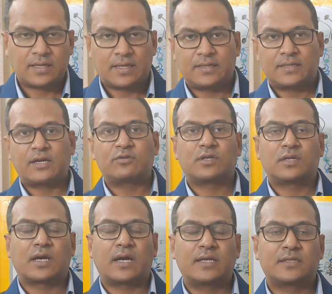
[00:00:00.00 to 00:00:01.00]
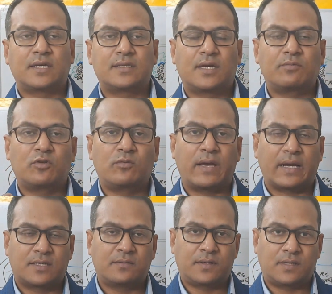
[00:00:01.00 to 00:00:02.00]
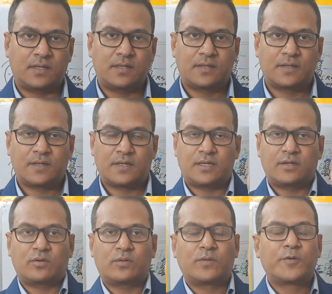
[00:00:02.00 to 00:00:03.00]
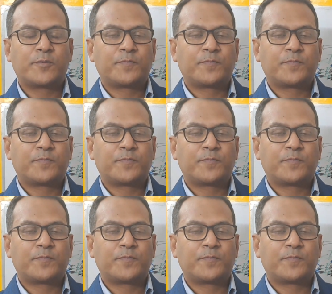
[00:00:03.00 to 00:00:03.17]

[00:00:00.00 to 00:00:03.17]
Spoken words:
and tyrosine kinase enzyme will be activated, and your